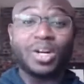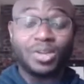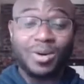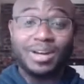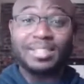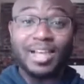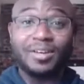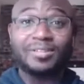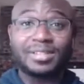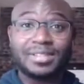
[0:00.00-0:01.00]
to
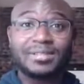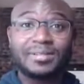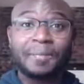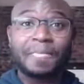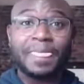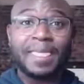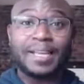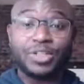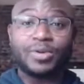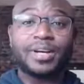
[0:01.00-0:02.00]
ourselves
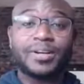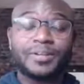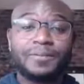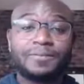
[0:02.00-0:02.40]
is critical.